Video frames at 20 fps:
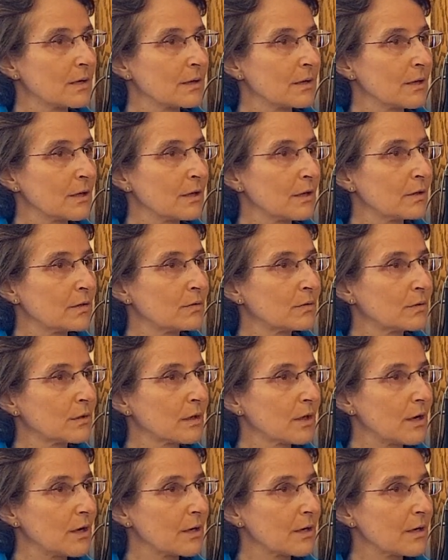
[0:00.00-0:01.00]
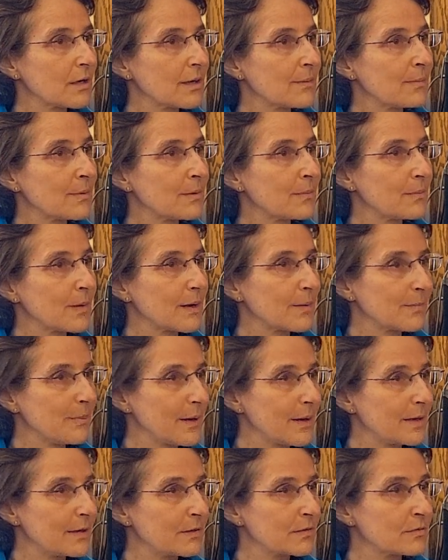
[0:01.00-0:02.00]
alone, locked up in my
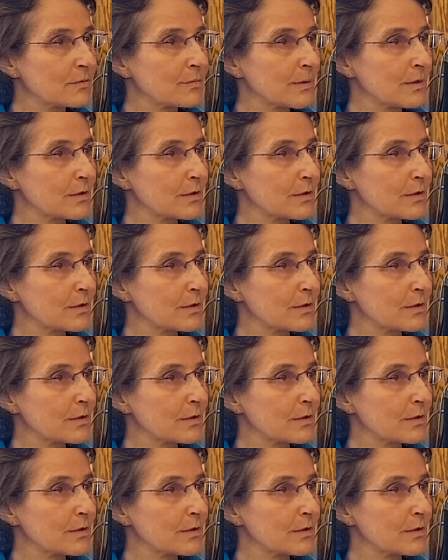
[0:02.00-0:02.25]
bedroom